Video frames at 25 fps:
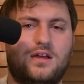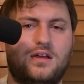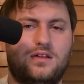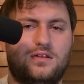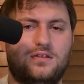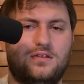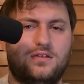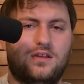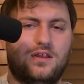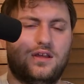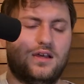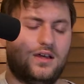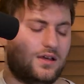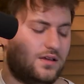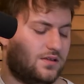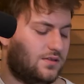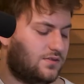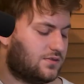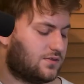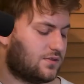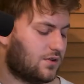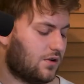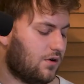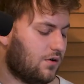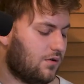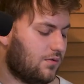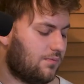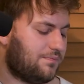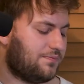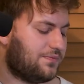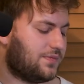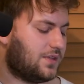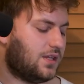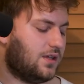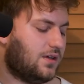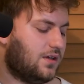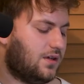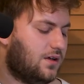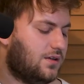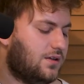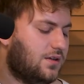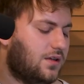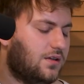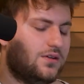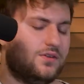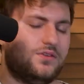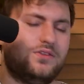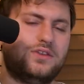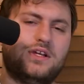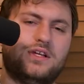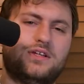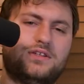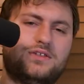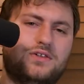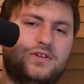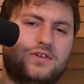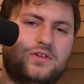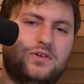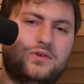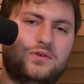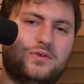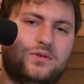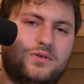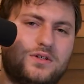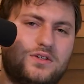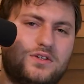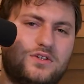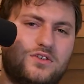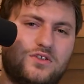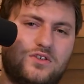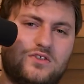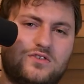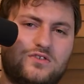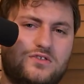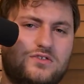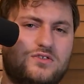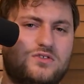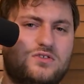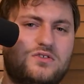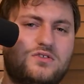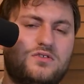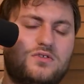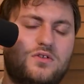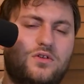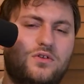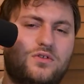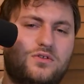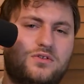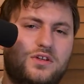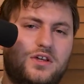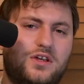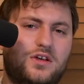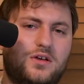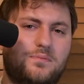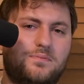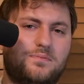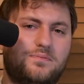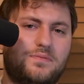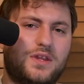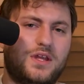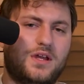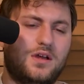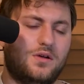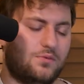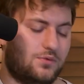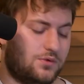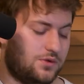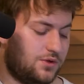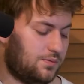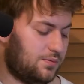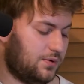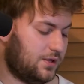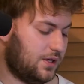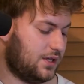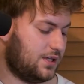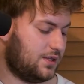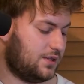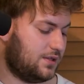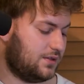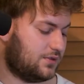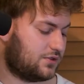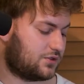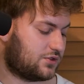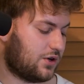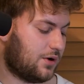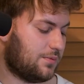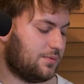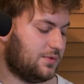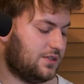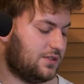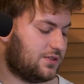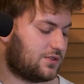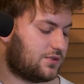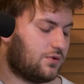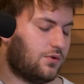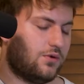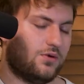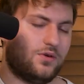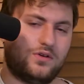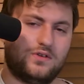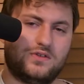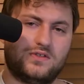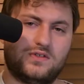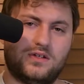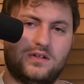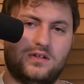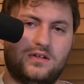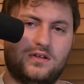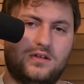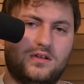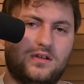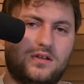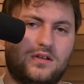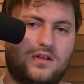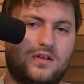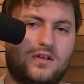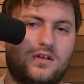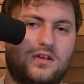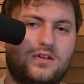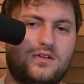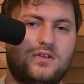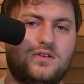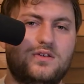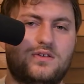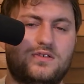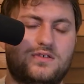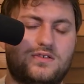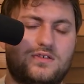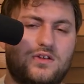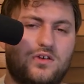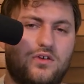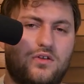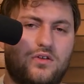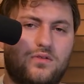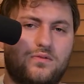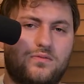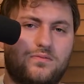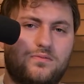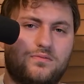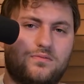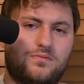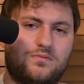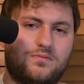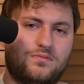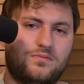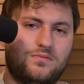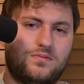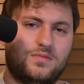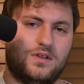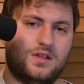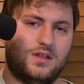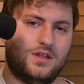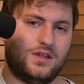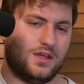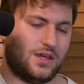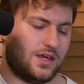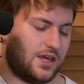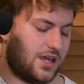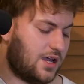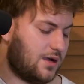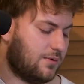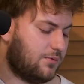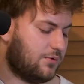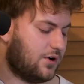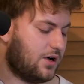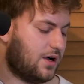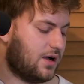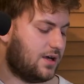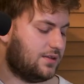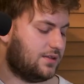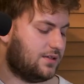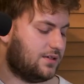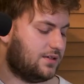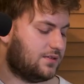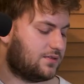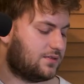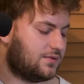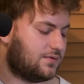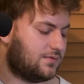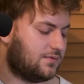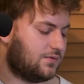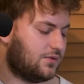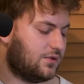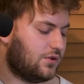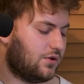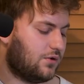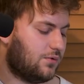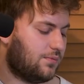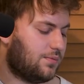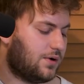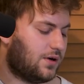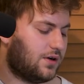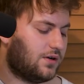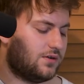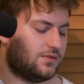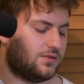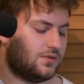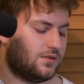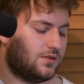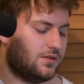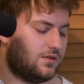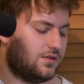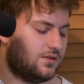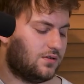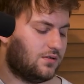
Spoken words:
into that. So another thing too is, this is just a little tip. When you're playing, strumming these chords, you could still hammer on these little parts,